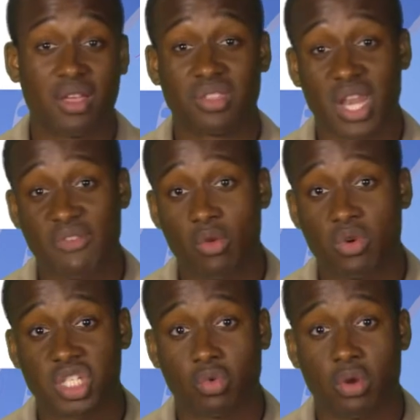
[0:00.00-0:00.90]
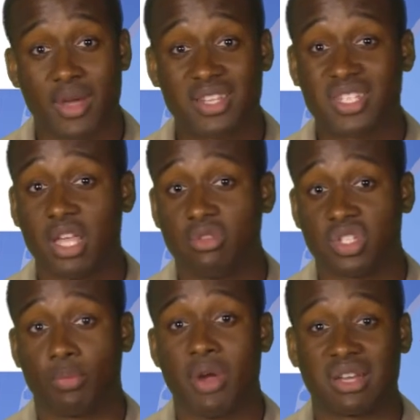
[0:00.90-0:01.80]
The Navy wants to remind sailors
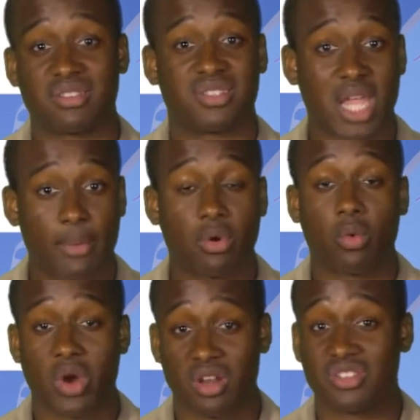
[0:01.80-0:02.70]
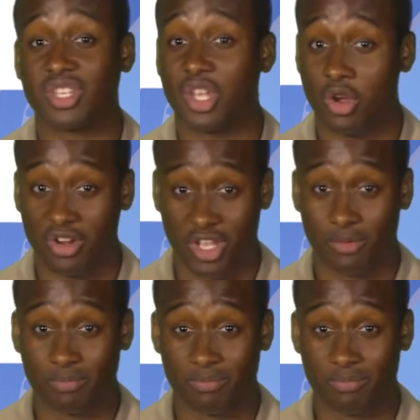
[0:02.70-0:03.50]
to practice cyber awareness security.